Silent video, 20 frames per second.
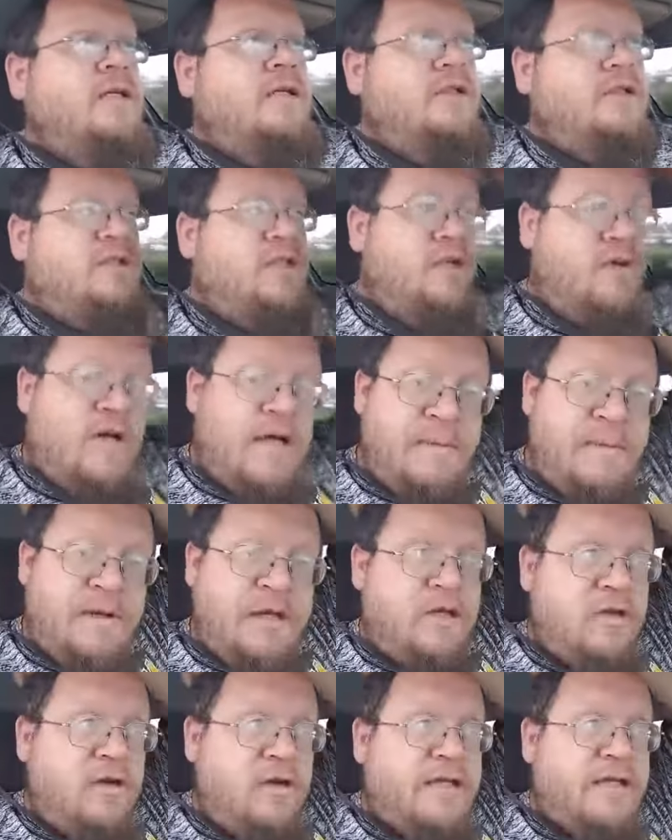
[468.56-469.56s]
So, I
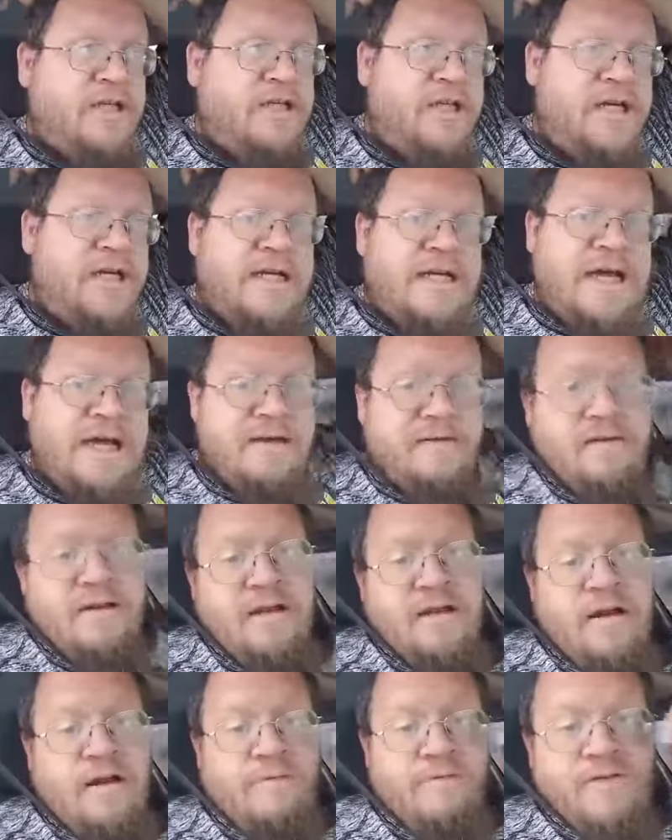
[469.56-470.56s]
mean, you'll have to check it out
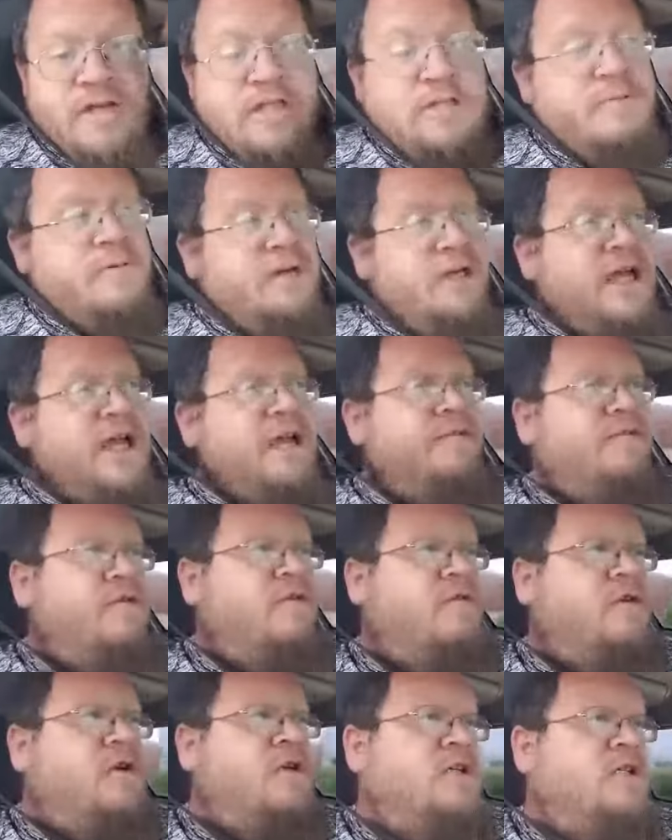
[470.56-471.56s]
on Facebook
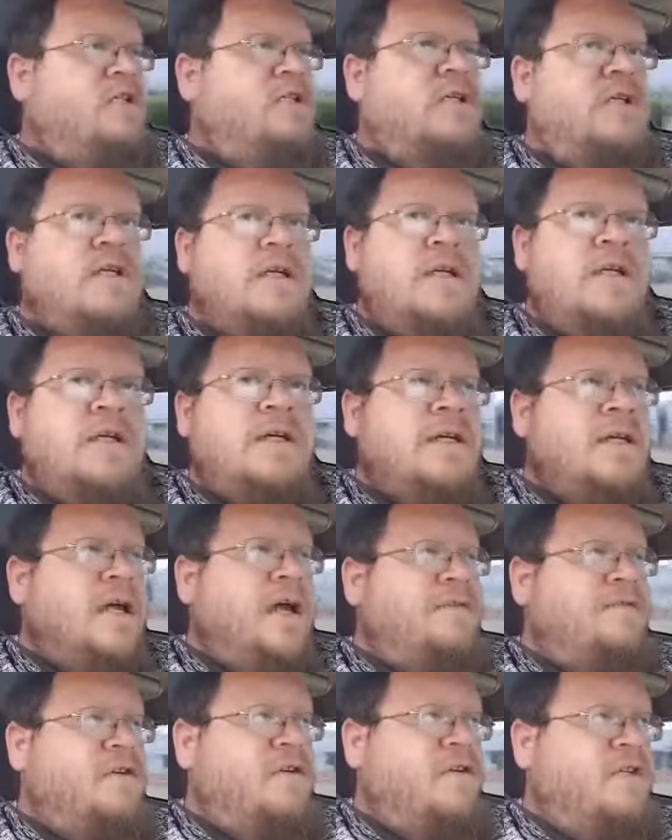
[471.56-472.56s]
afterwards,
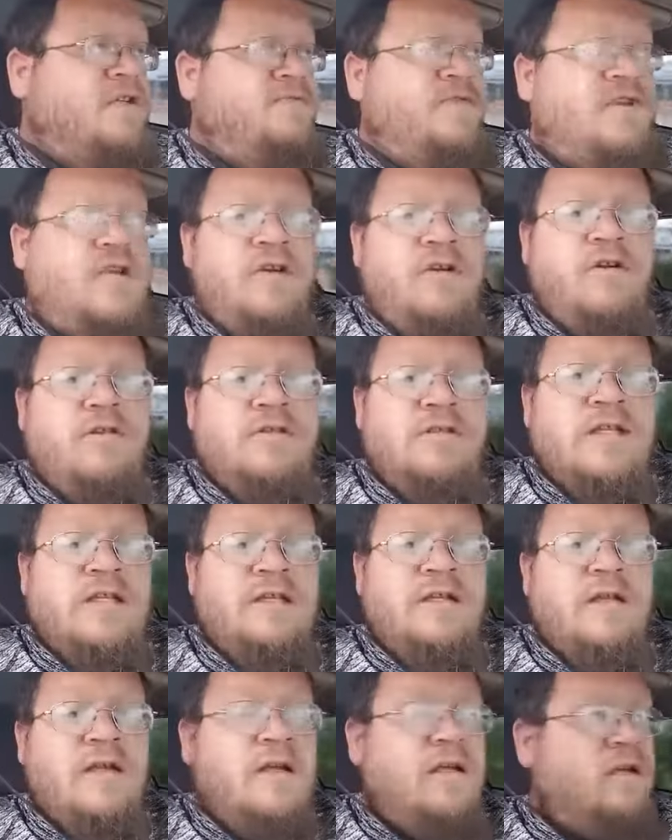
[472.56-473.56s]
after this video
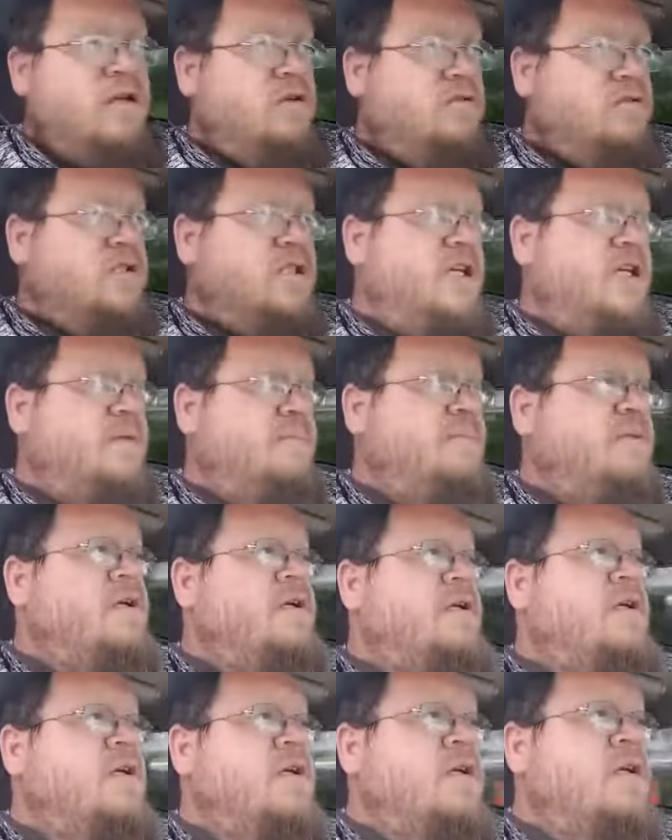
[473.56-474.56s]
goes up.
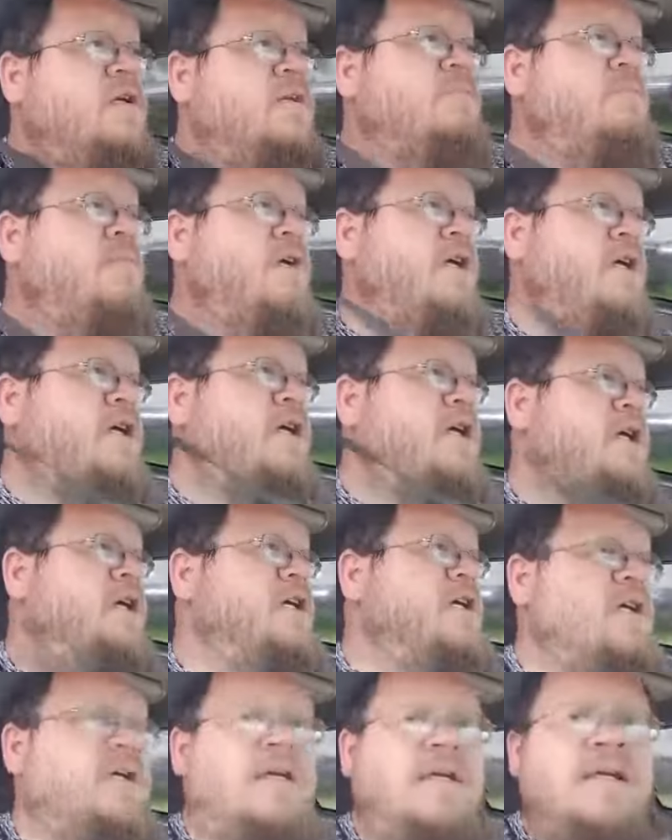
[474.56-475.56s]
But,
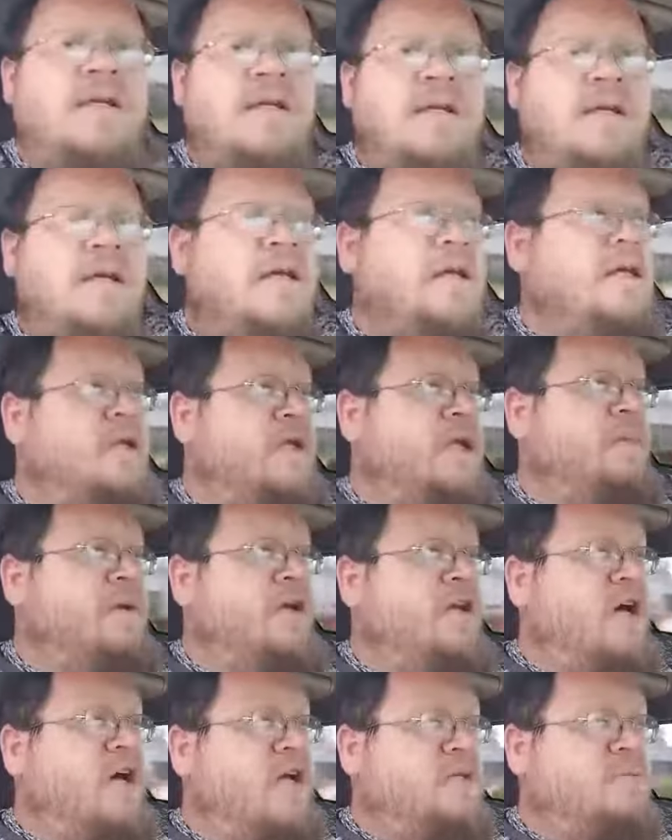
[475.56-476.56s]
yeah, my
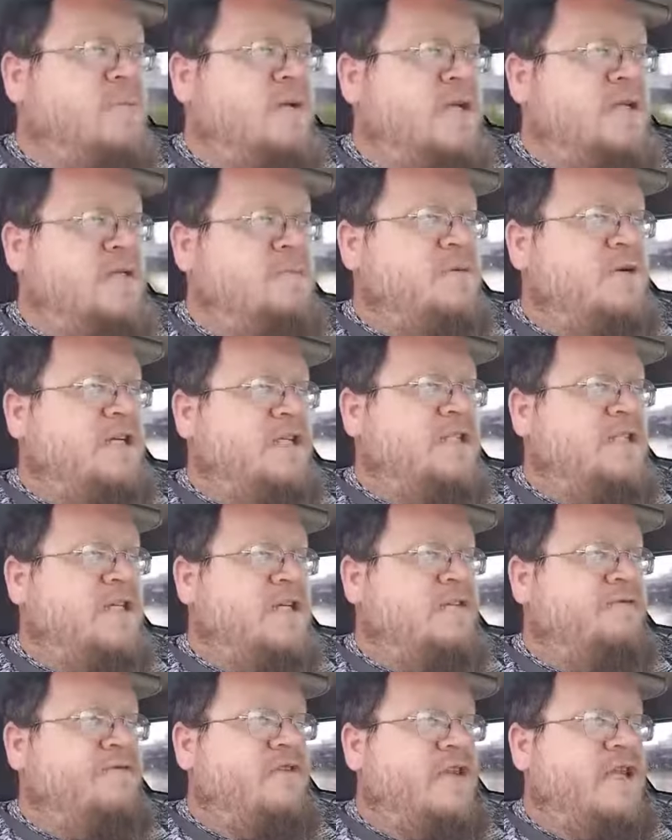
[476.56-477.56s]
daughter's been pretty
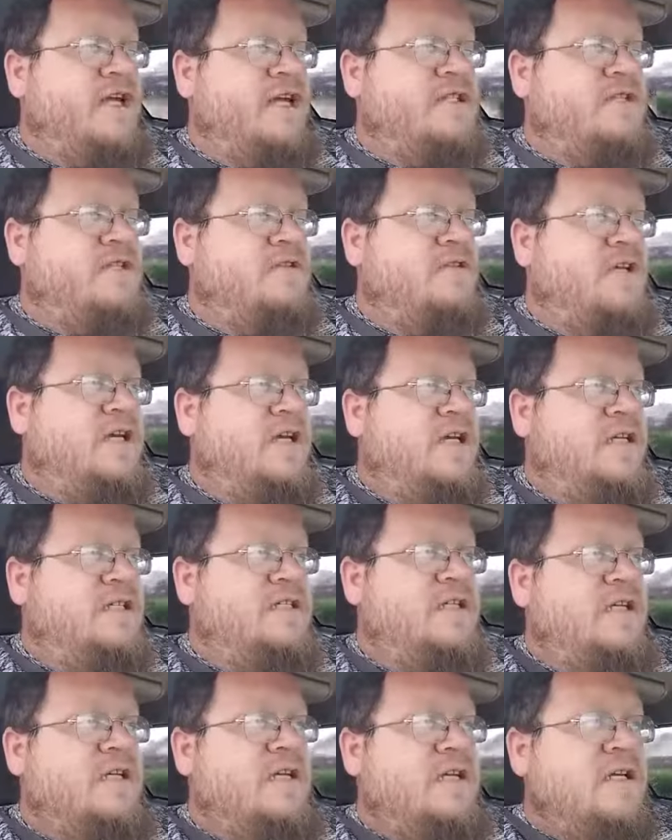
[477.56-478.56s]
sick for the last 2 days,
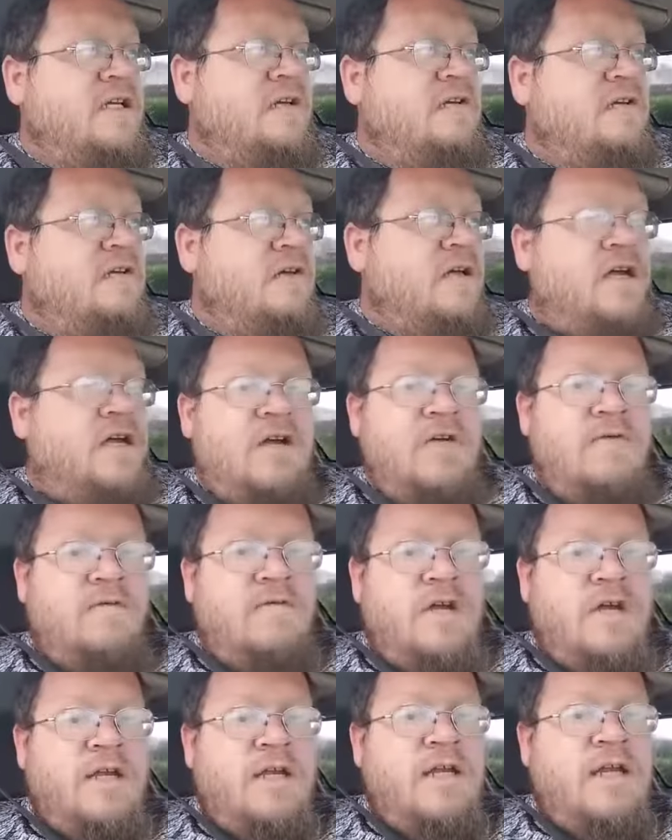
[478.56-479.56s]

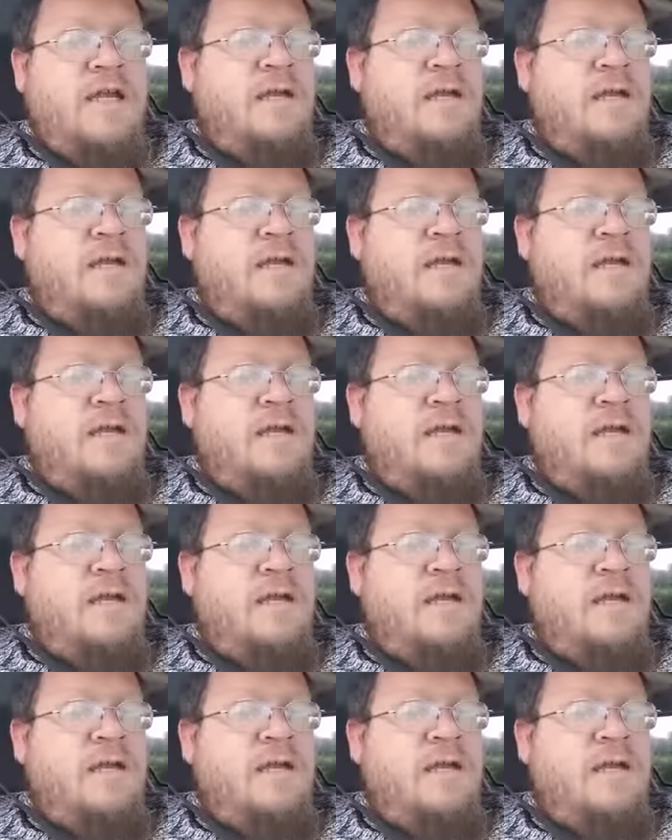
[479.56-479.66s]
running